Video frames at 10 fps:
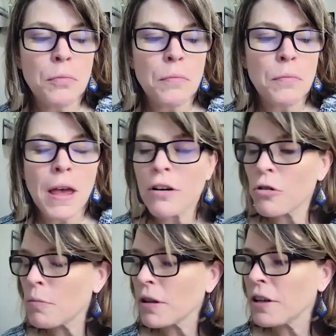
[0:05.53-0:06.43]
male
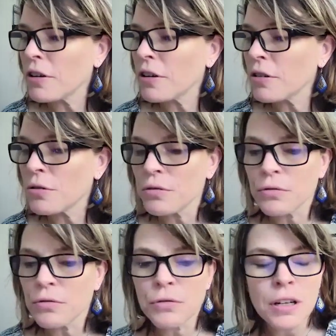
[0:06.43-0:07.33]
corporate leader
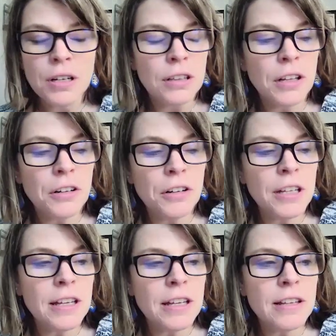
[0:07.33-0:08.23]
who
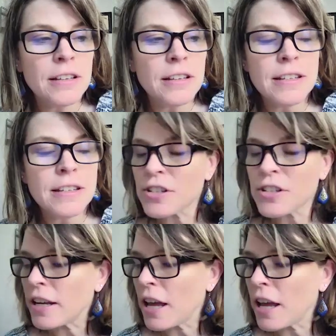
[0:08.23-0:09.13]
literally sees a
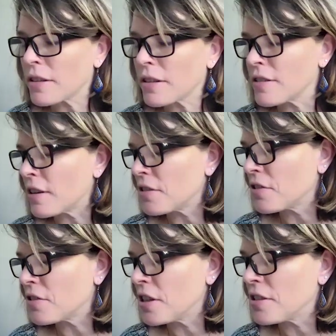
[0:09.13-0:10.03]
shiny object and starts
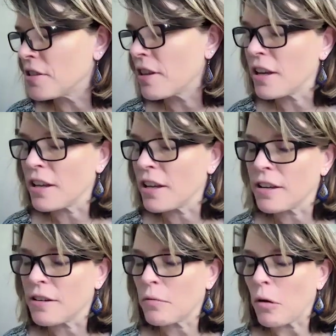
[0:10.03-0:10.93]
to chase it,
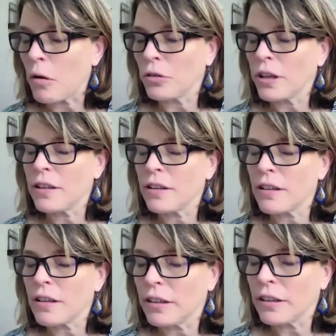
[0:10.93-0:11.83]
thinking only
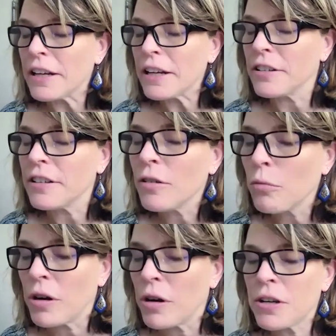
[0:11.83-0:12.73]
later,
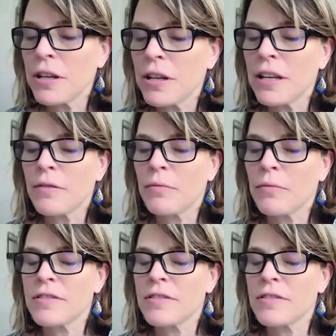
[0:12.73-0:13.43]
what am I doing?